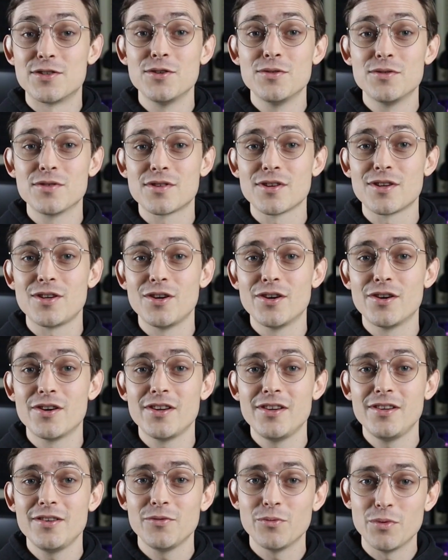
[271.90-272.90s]
student
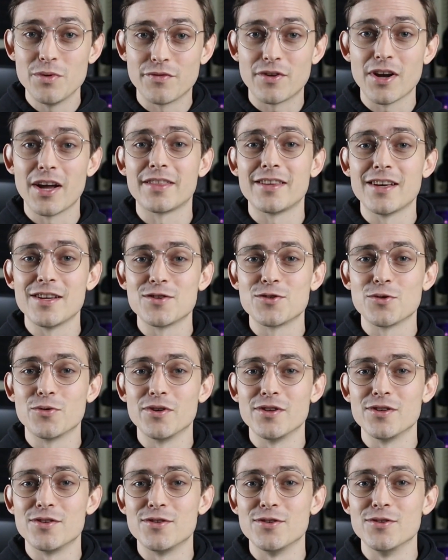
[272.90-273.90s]
security, we've got that
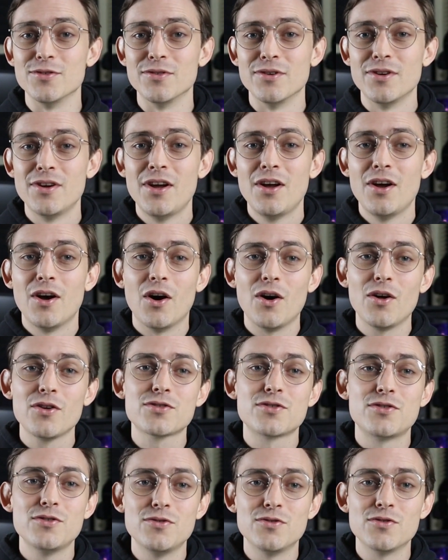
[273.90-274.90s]
sorted too. All
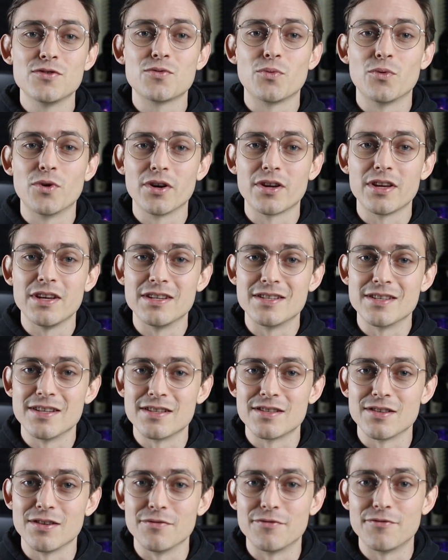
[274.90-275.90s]
students' work
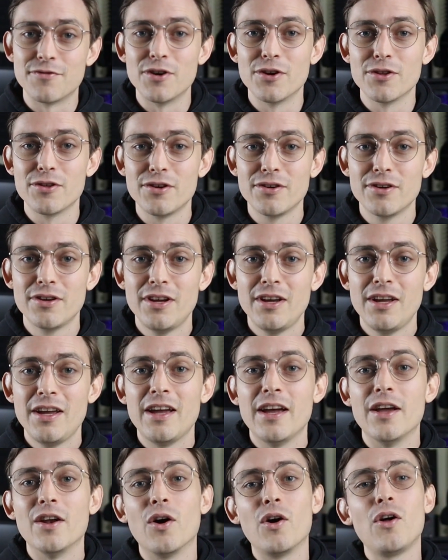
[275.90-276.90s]
exists on Further,
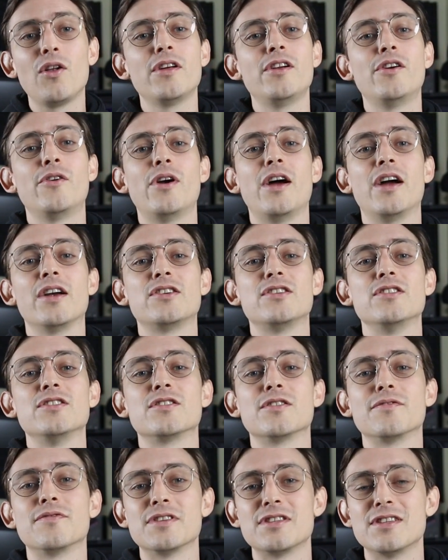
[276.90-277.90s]
and all
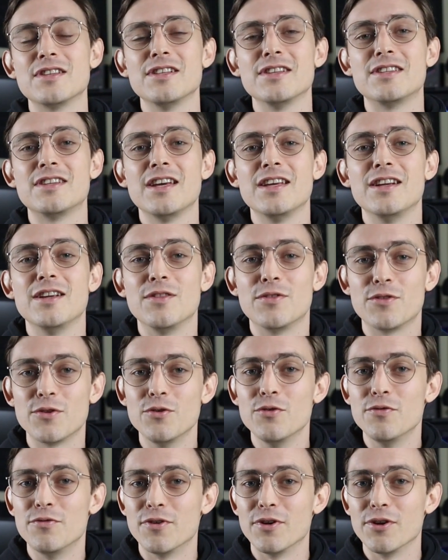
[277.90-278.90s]
interactions are facilitated
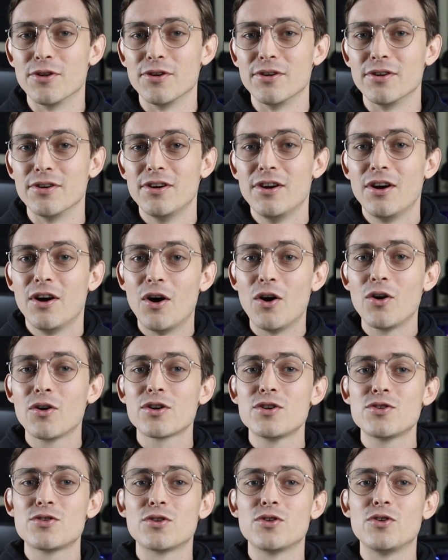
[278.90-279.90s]
through Further, all
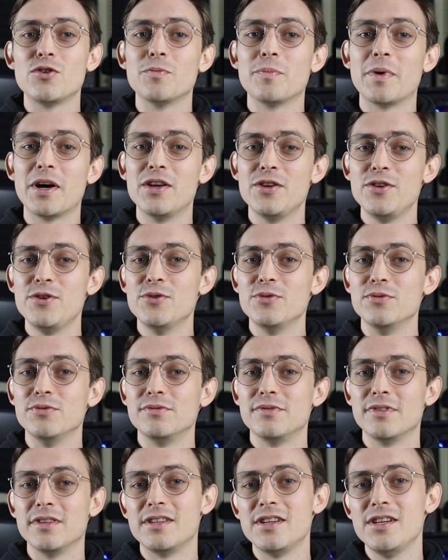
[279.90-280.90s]
controlled by you,
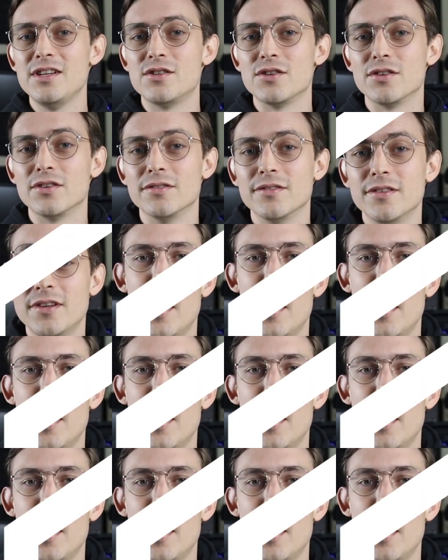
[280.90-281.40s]
the teacher.